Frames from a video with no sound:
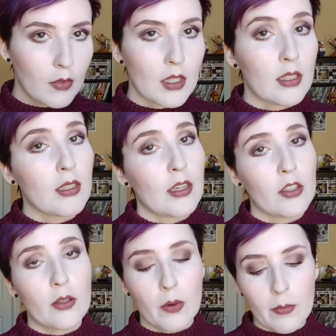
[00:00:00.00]
This is
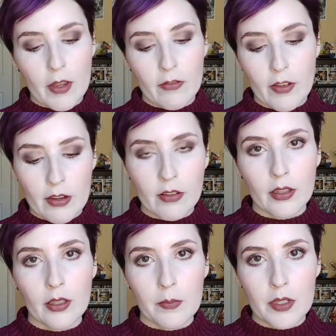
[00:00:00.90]
actually one of my
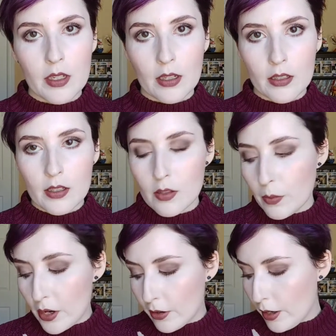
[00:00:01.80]
favorite lipsticks to
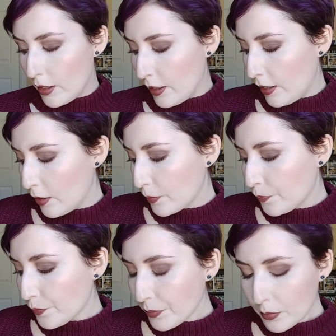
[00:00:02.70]
wear right now.
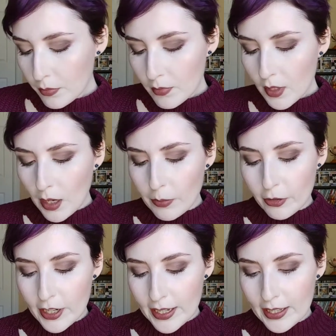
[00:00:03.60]
I'm
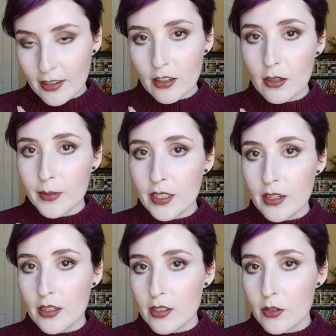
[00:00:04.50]
afraid I can't comment
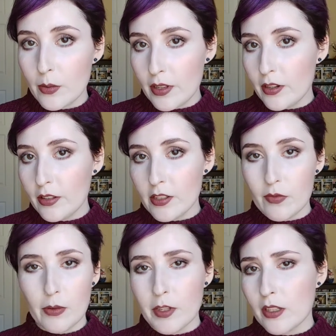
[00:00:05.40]
as to whether this
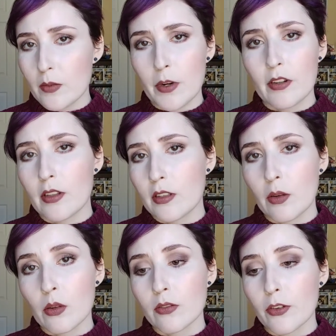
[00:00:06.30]
formula is better than the
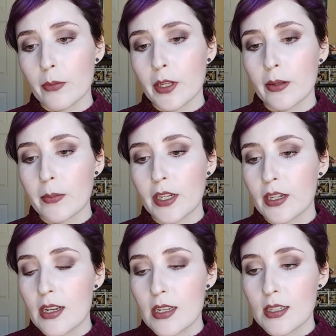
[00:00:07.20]
old formula
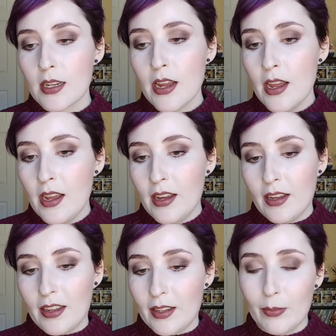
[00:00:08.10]
because
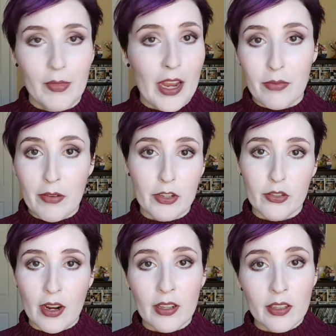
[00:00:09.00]
I've never
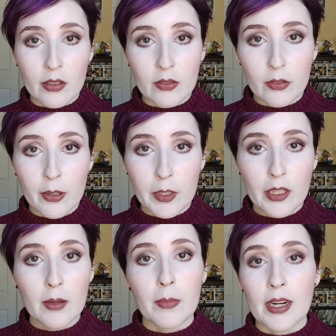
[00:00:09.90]
tried the old
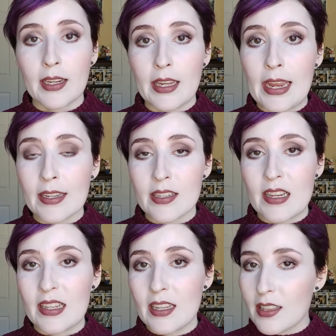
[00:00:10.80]
formula, but I can
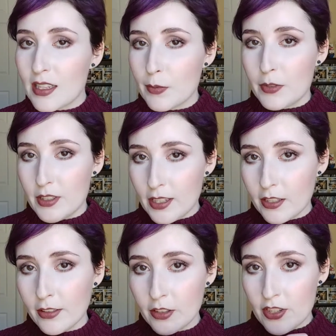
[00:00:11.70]
say that this
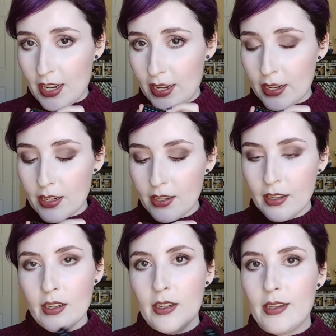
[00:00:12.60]
particular shade
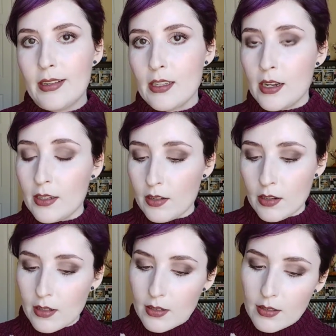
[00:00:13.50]
is
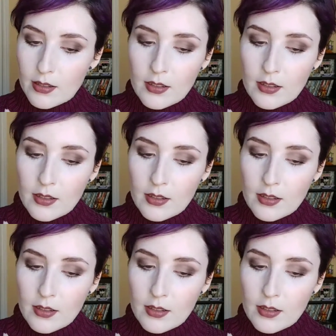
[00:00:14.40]
excellent.